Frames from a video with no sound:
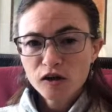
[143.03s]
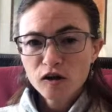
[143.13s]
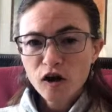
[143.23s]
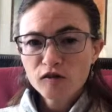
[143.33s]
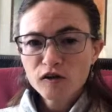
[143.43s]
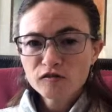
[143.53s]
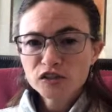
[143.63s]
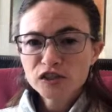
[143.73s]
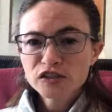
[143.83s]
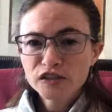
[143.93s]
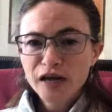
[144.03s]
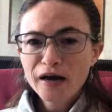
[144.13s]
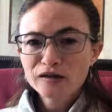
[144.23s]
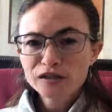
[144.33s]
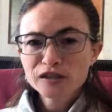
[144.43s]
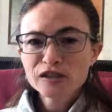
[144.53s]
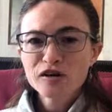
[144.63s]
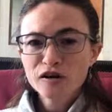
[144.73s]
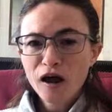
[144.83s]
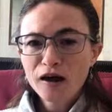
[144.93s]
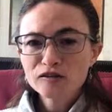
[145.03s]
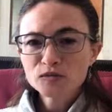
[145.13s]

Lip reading: Love obviously is a catalyst in our lives,